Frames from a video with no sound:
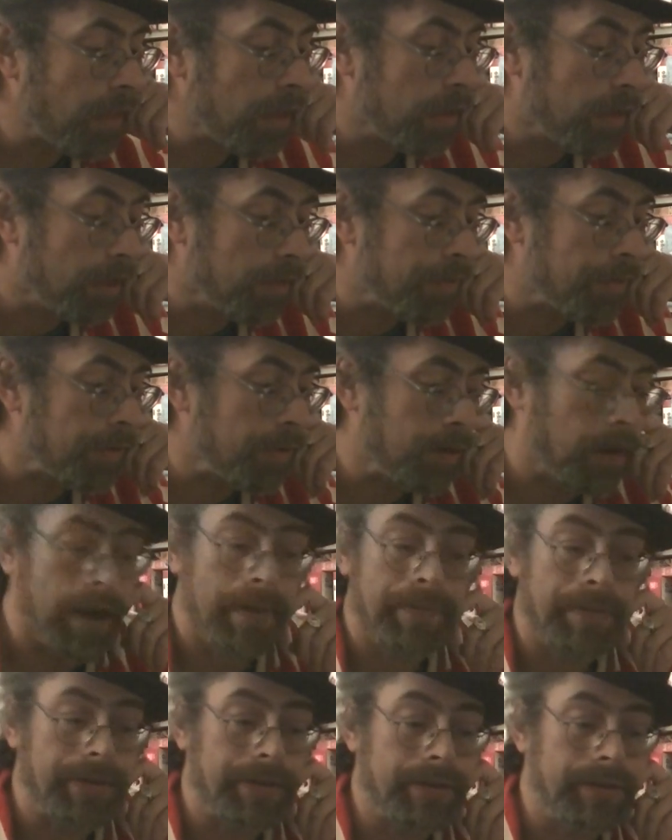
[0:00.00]
gives you an
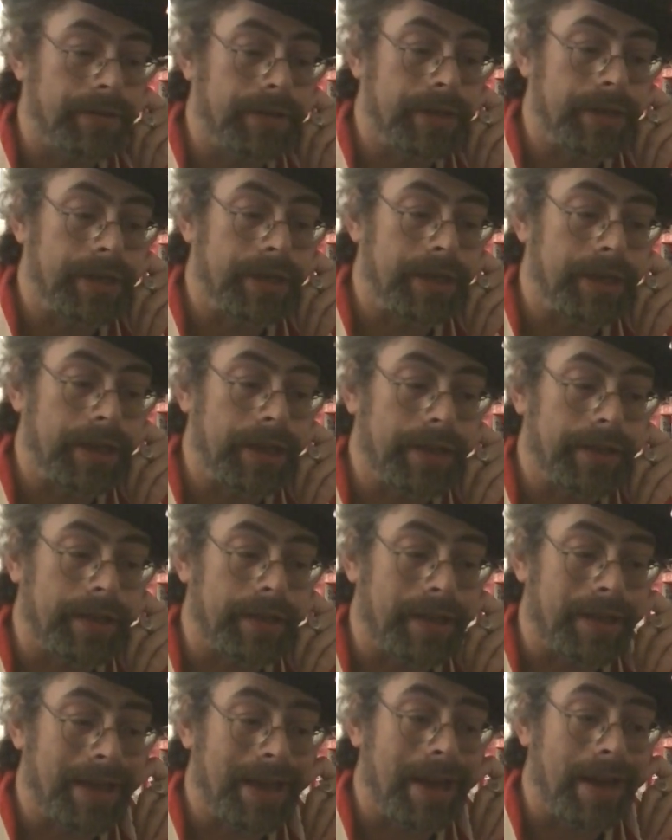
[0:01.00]
opportunity to get
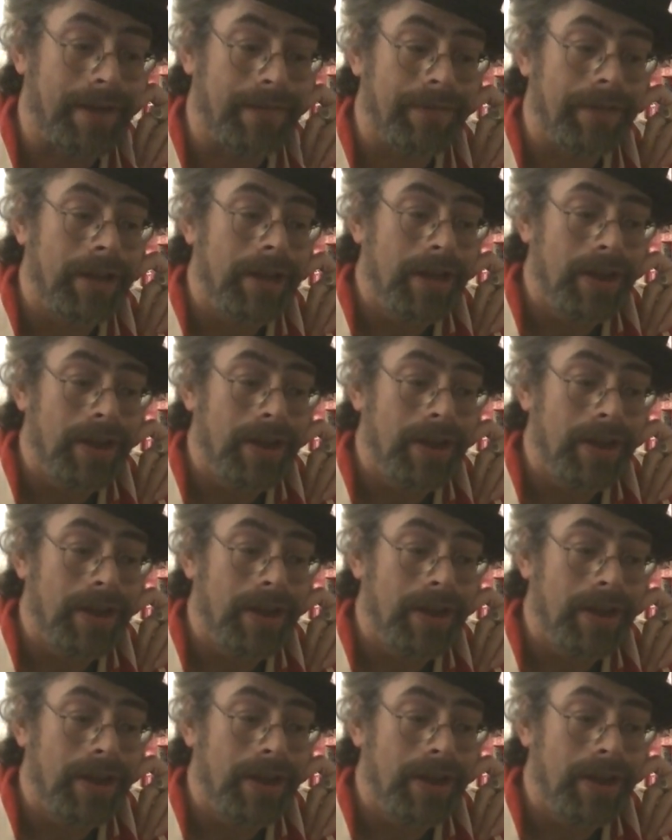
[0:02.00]
this kind of